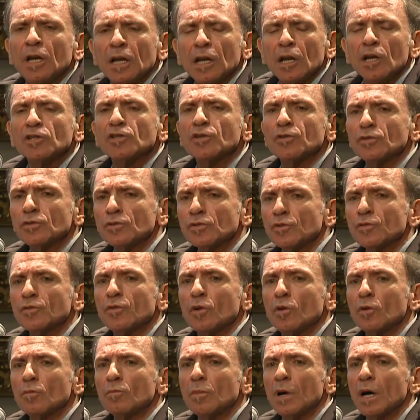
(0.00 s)
lessons
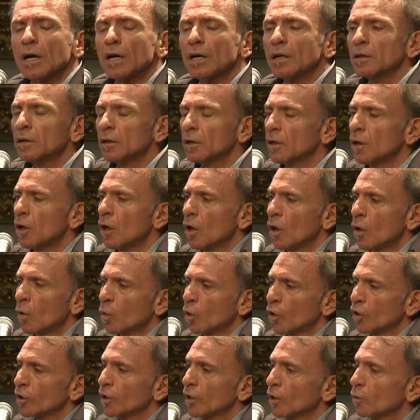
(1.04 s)
from
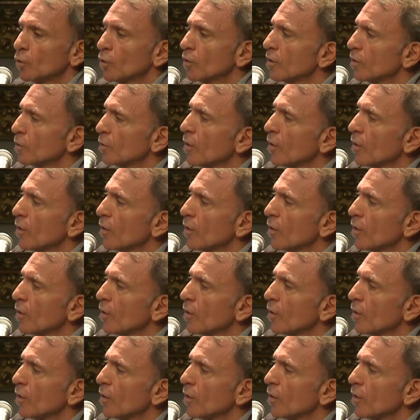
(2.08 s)
working with the